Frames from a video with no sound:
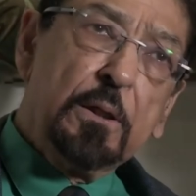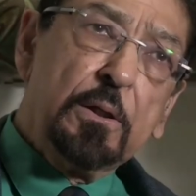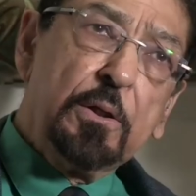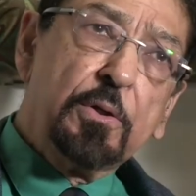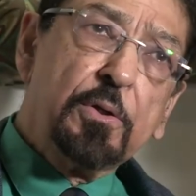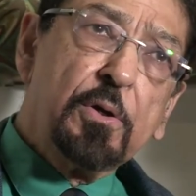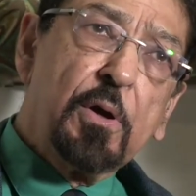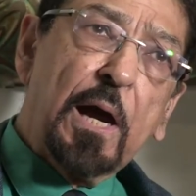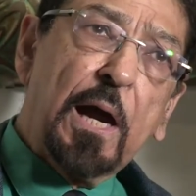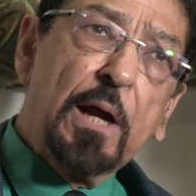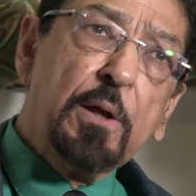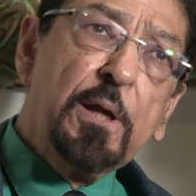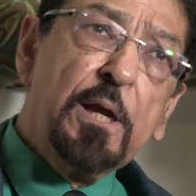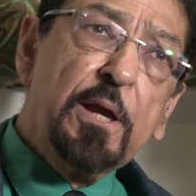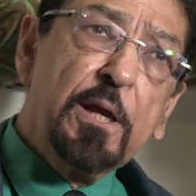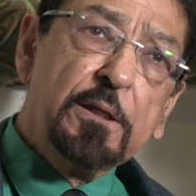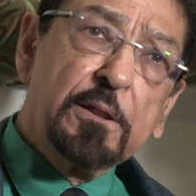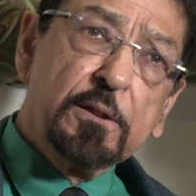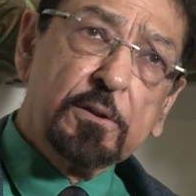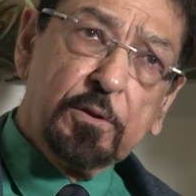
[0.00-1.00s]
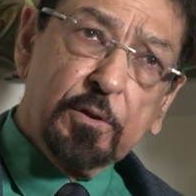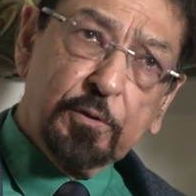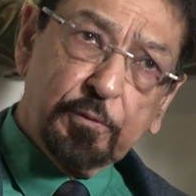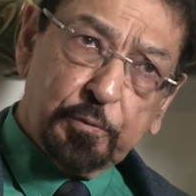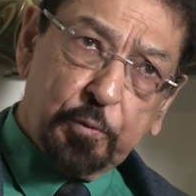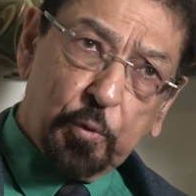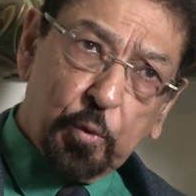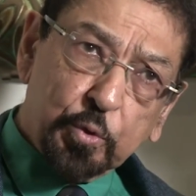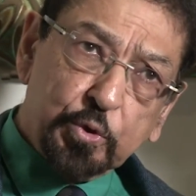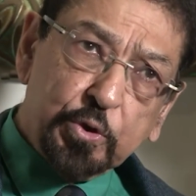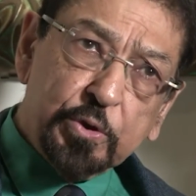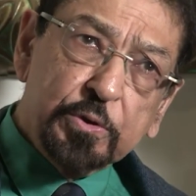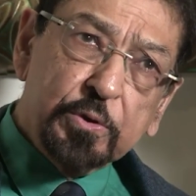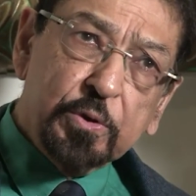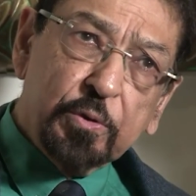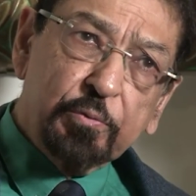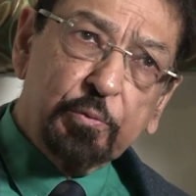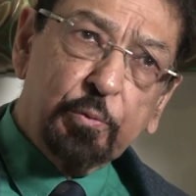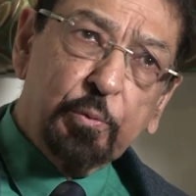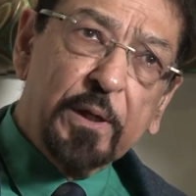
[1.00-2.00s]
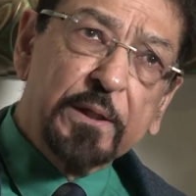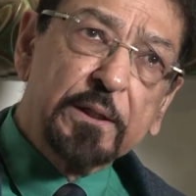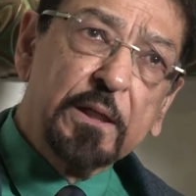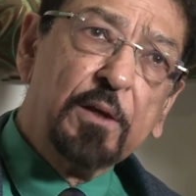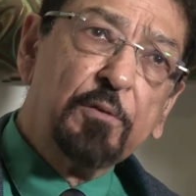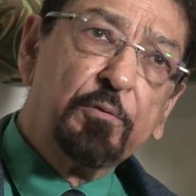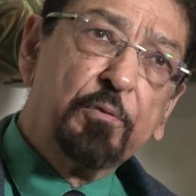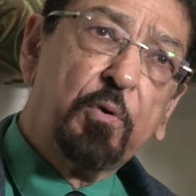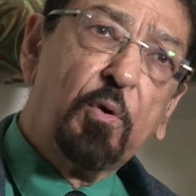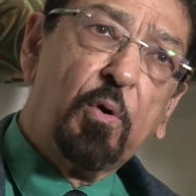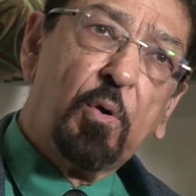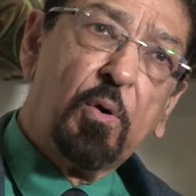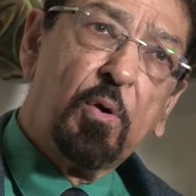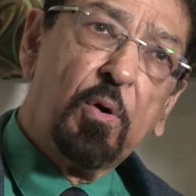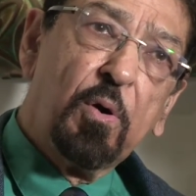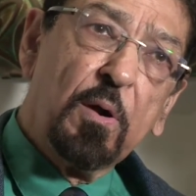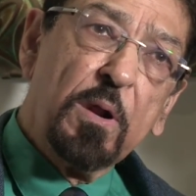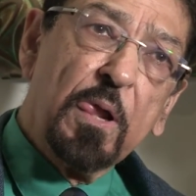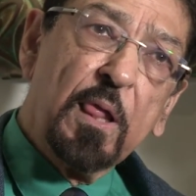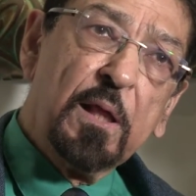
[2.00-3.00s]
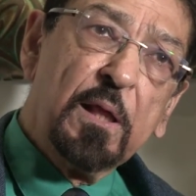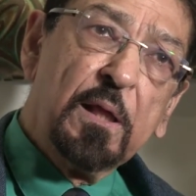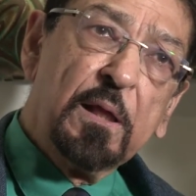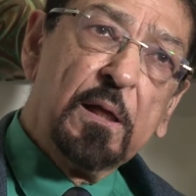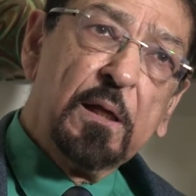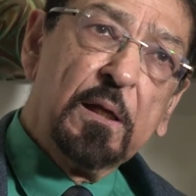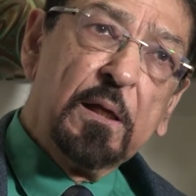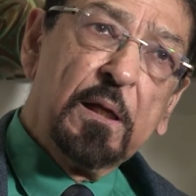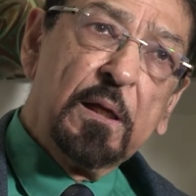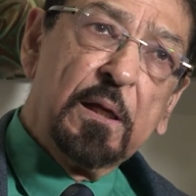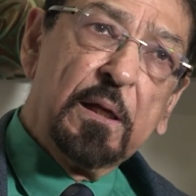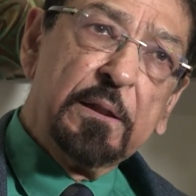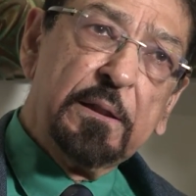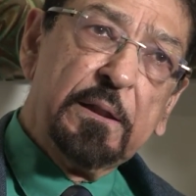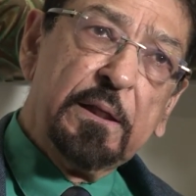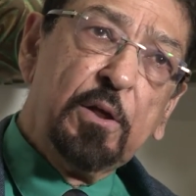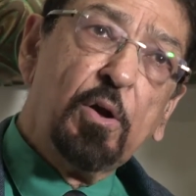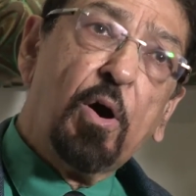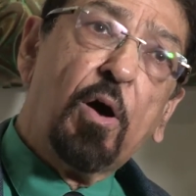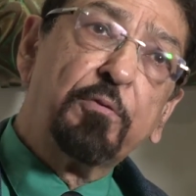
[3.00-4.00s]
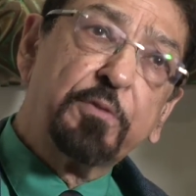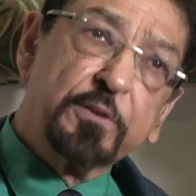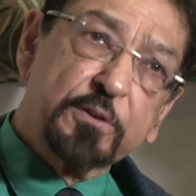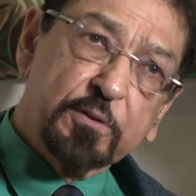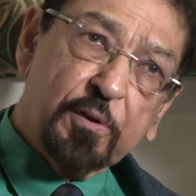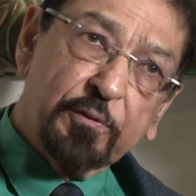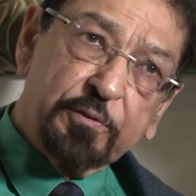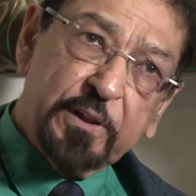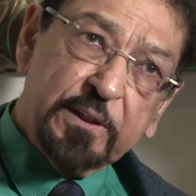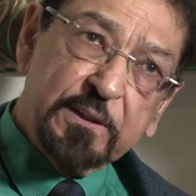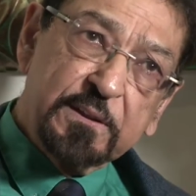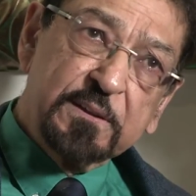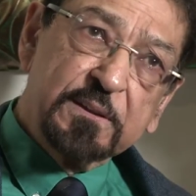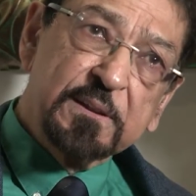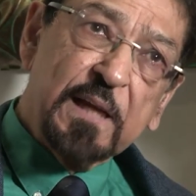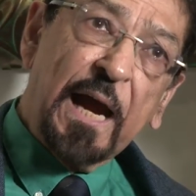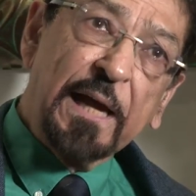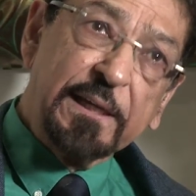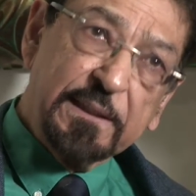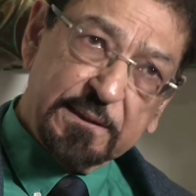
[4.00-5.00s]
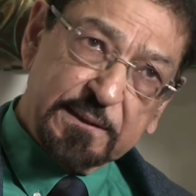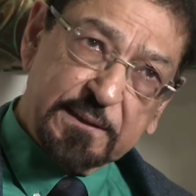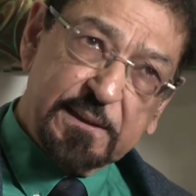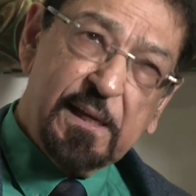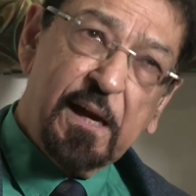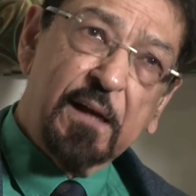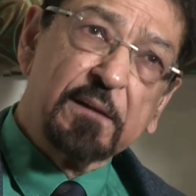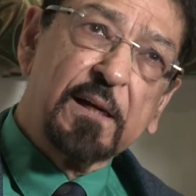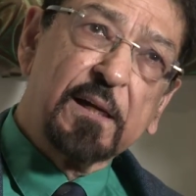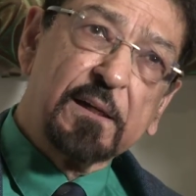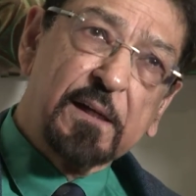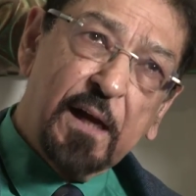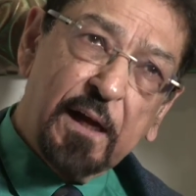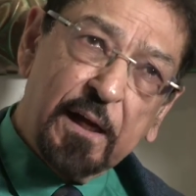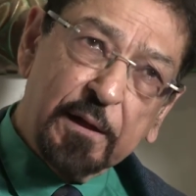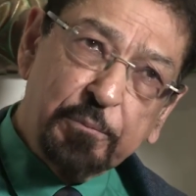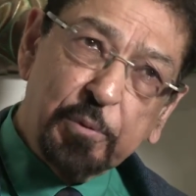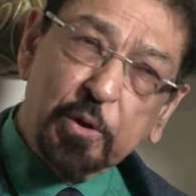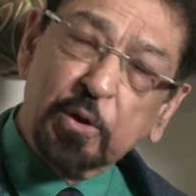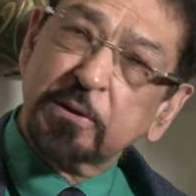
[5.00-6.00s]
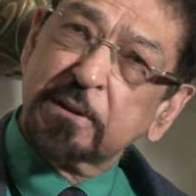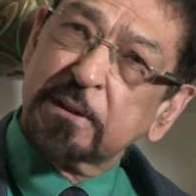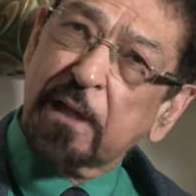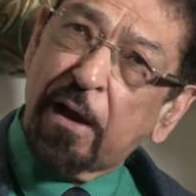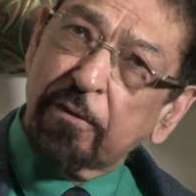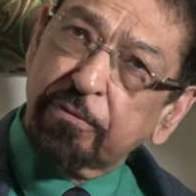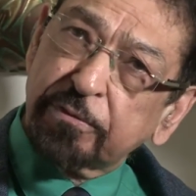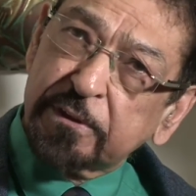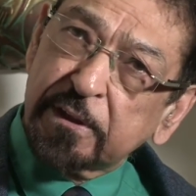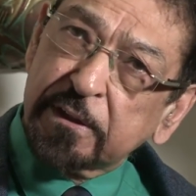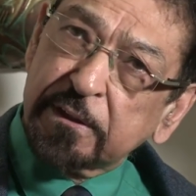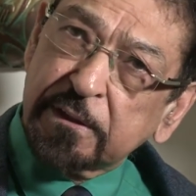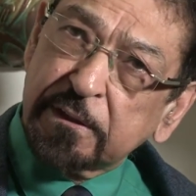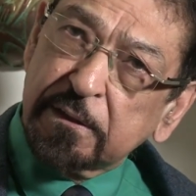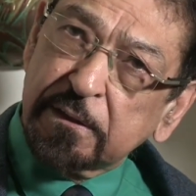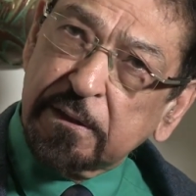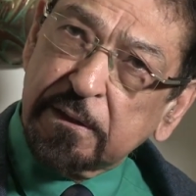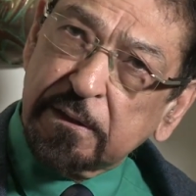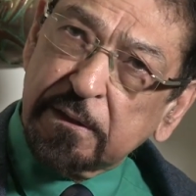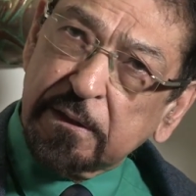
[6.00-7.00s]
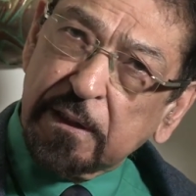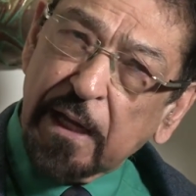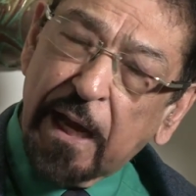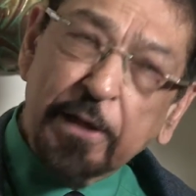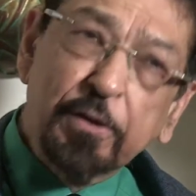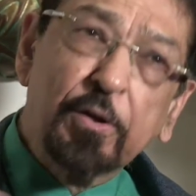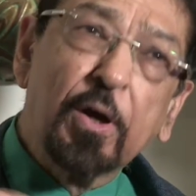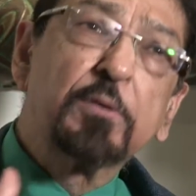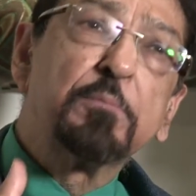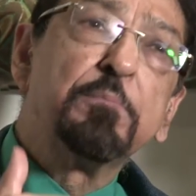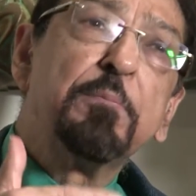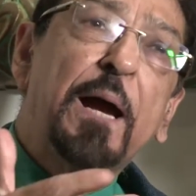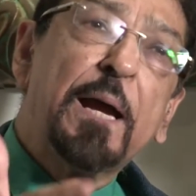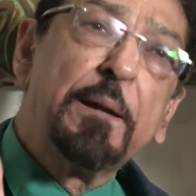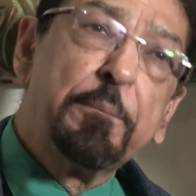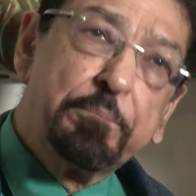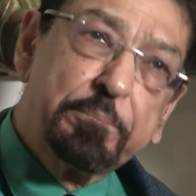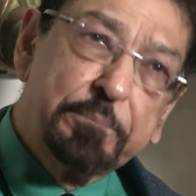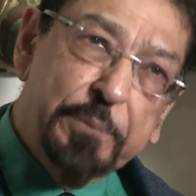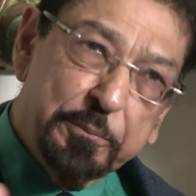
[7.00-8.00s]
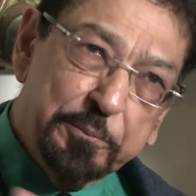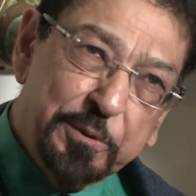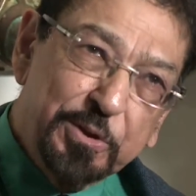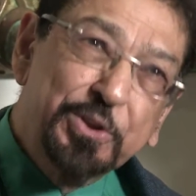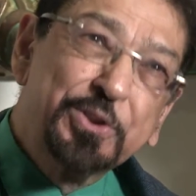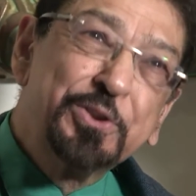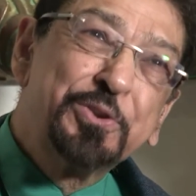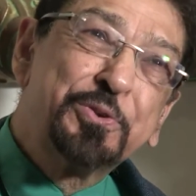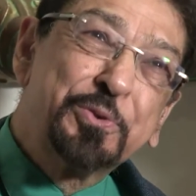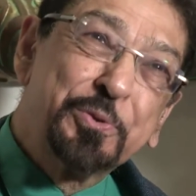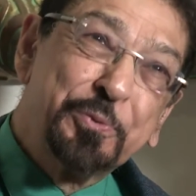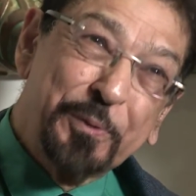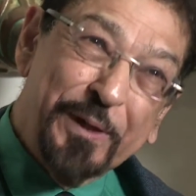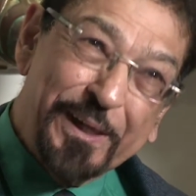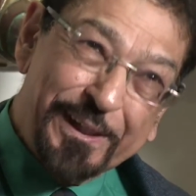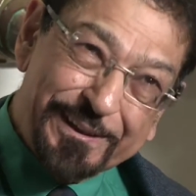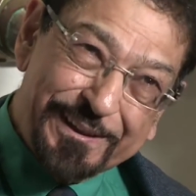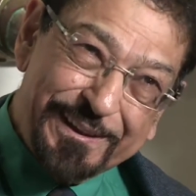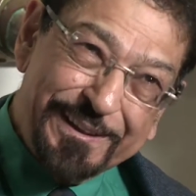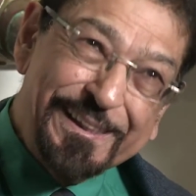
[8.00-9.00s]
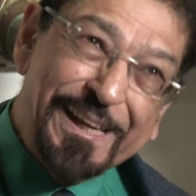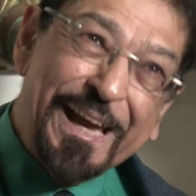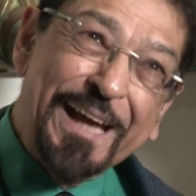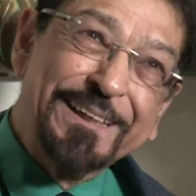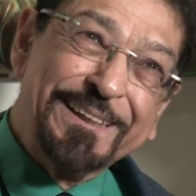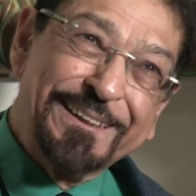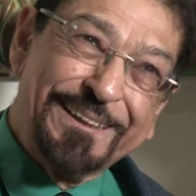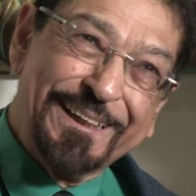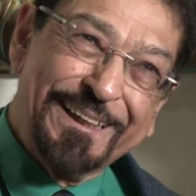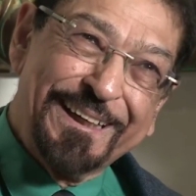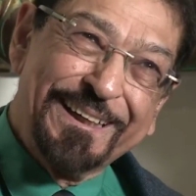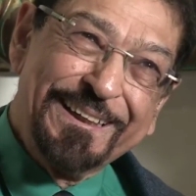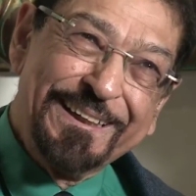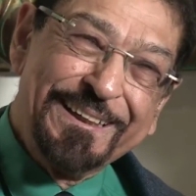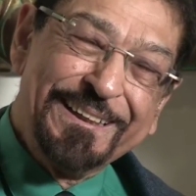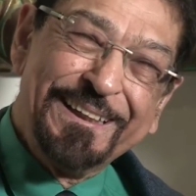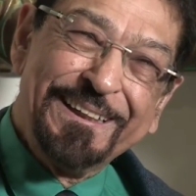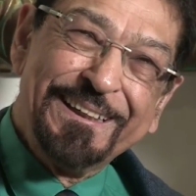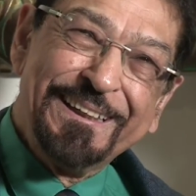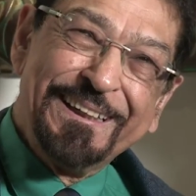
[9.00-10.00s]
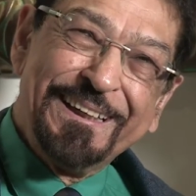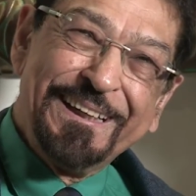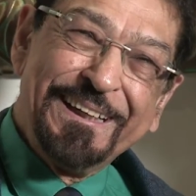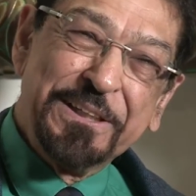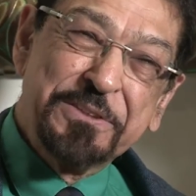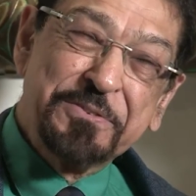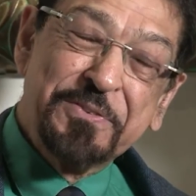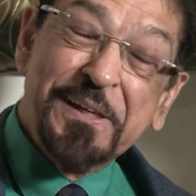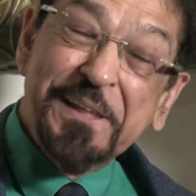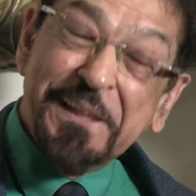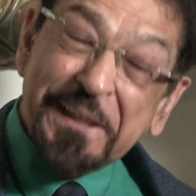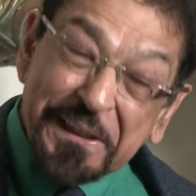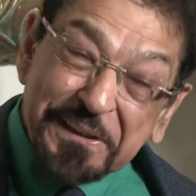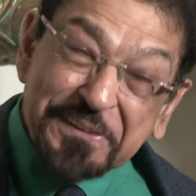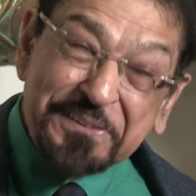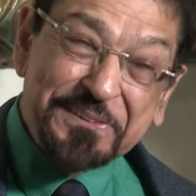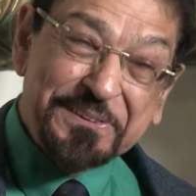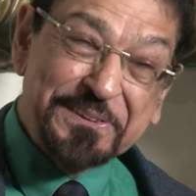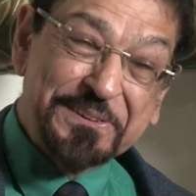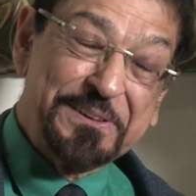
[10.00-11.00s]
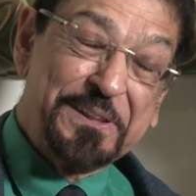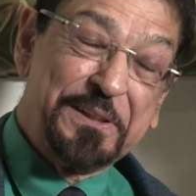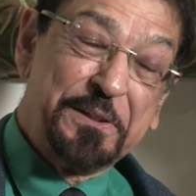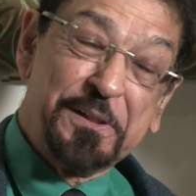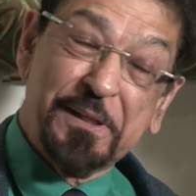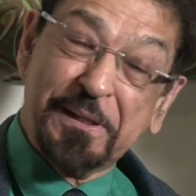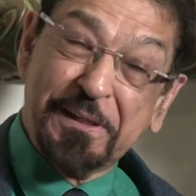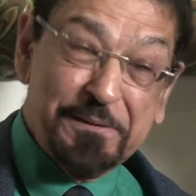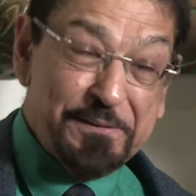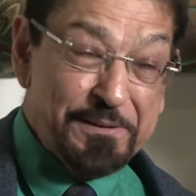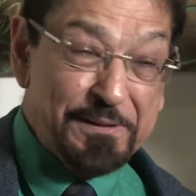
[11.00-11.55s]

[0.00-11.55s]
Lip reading: You know, I had a good fortune of working for the office of His Highness the Aga Khan, because after I got my permission to work in Canada, it's very interesting.